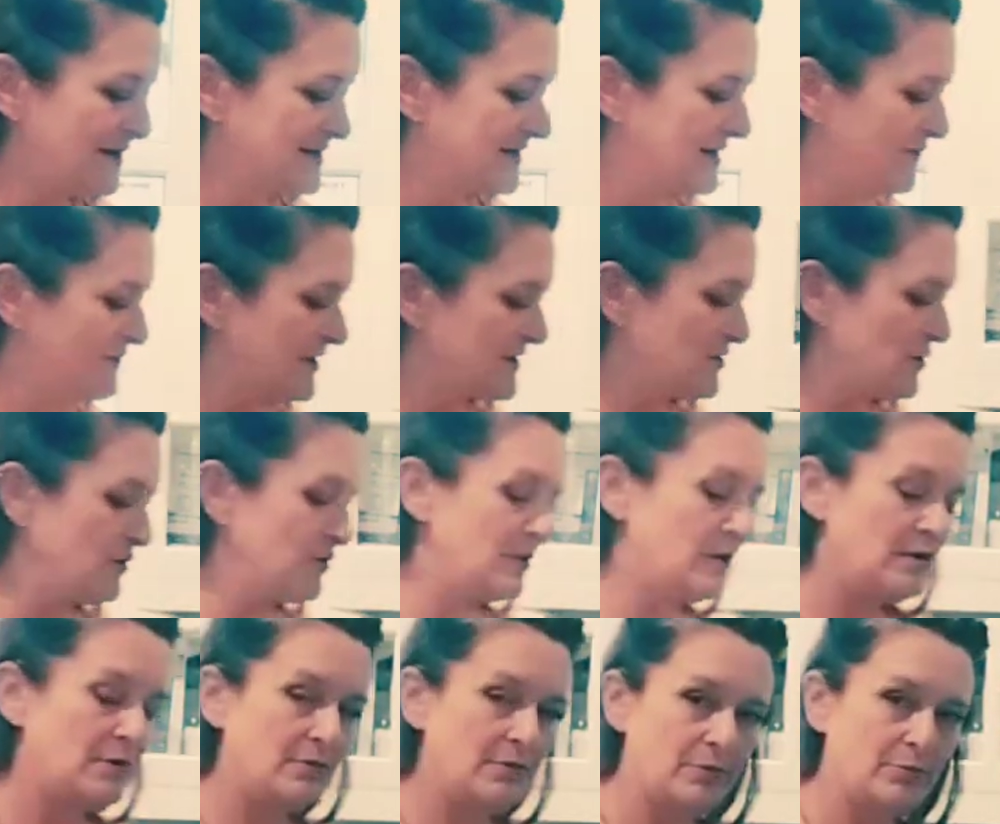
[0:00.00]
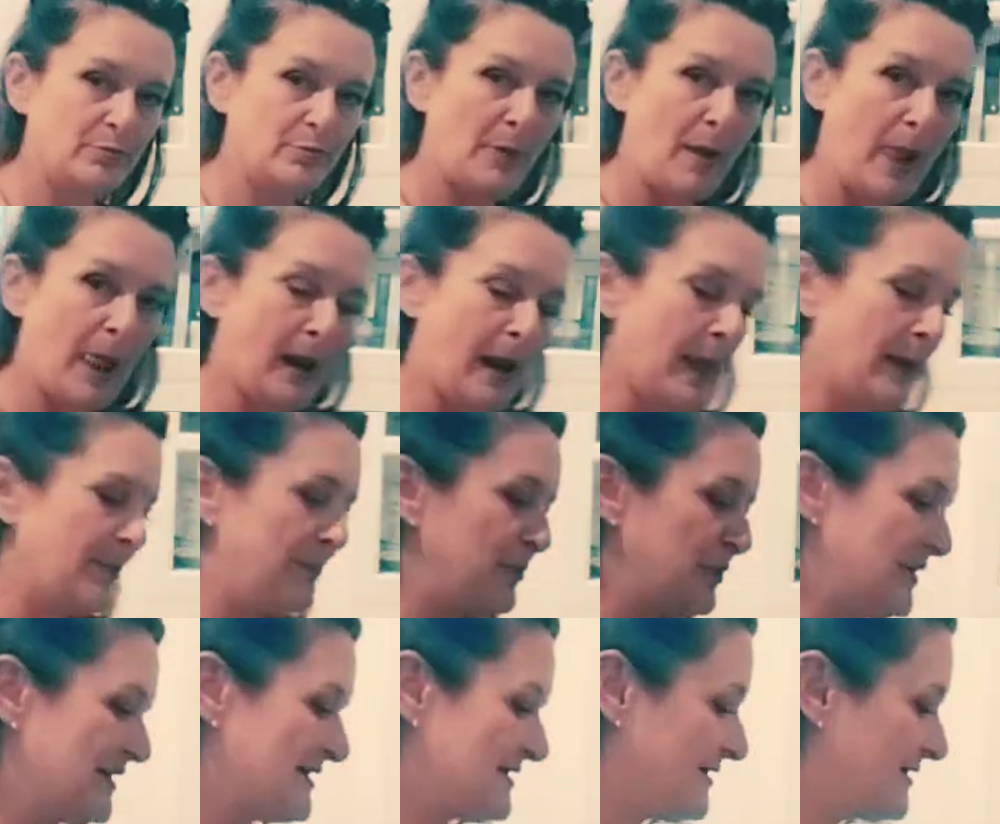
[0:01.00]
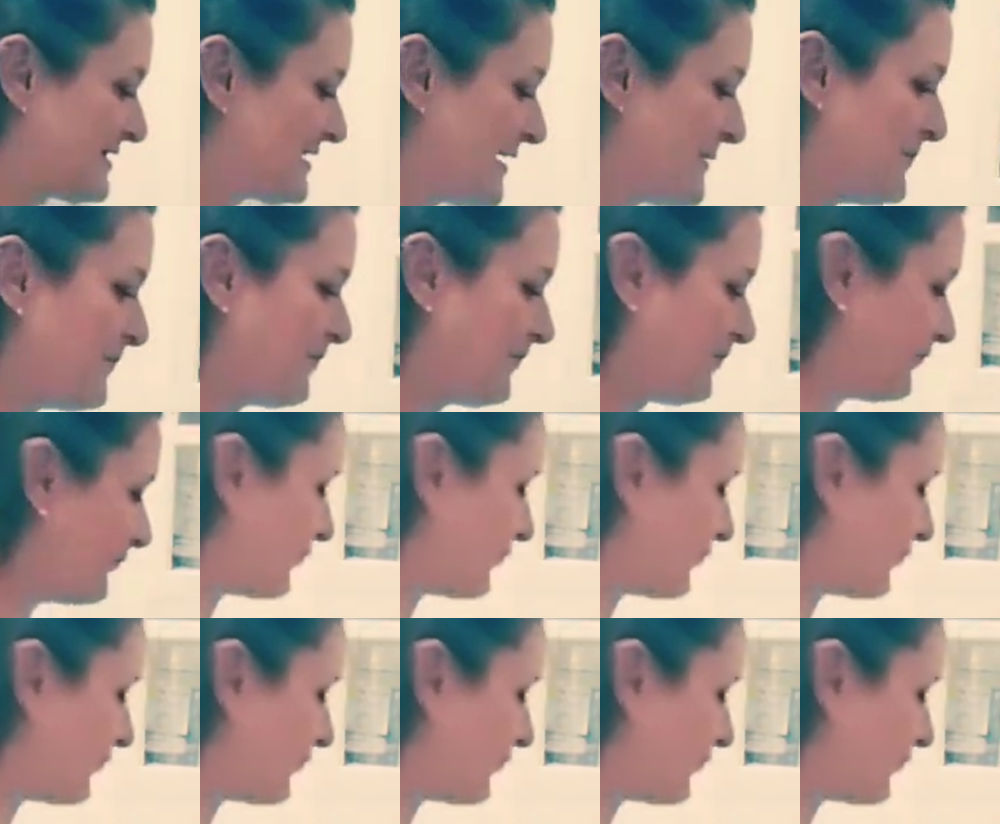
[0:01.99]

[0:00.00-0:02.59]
fat's giving its all. Put this to the side.